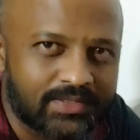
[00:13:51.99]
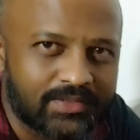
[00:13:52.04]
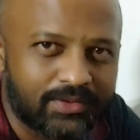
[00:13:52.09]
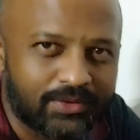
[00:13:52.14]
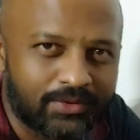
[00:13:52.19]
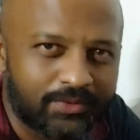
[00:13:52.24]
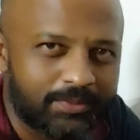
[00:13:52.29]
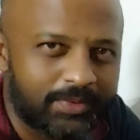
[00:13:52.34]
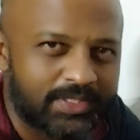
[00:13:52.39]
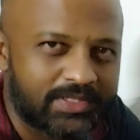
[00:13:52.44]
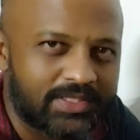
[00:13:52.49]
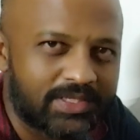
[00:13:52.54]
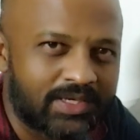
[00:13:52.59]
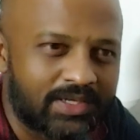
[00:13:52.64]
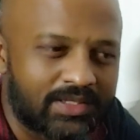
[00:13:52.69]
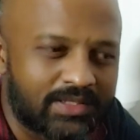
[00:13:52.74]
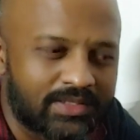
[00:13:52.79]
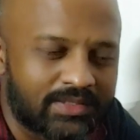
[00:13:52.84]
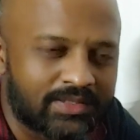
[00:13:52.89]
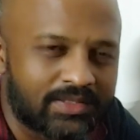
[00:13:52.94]

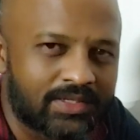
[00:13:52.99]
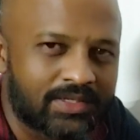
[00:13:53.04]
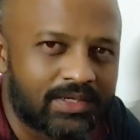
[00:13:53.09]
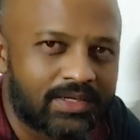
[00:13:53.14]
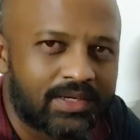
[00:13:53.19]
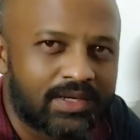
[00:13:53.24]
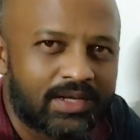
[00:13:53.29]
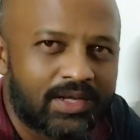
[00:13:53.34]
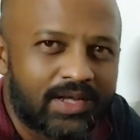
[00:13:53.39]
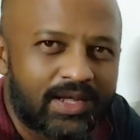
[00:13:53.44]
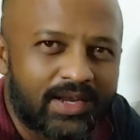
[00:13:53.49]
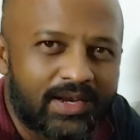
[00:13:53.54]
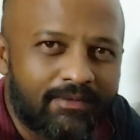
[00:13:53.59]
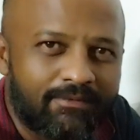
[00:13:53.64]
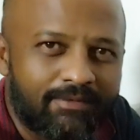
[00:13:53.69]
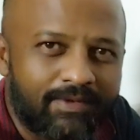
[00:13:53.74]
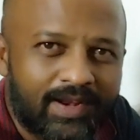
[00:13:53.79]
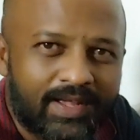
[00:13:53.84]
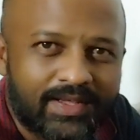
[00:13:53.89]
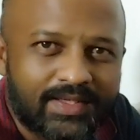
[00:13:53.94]
Basically, this is a
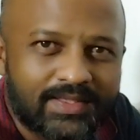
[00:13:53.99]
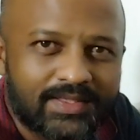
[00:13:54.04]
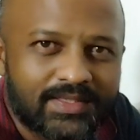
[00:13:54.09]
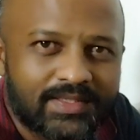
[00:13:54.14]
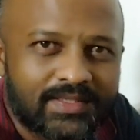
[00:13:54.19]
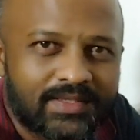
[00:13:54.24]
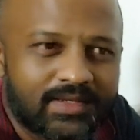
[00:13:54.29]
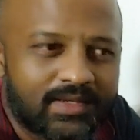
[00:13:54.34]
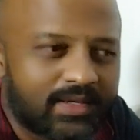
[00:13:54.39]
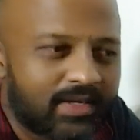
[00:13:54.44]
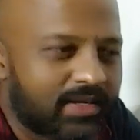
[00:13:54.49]
reflex,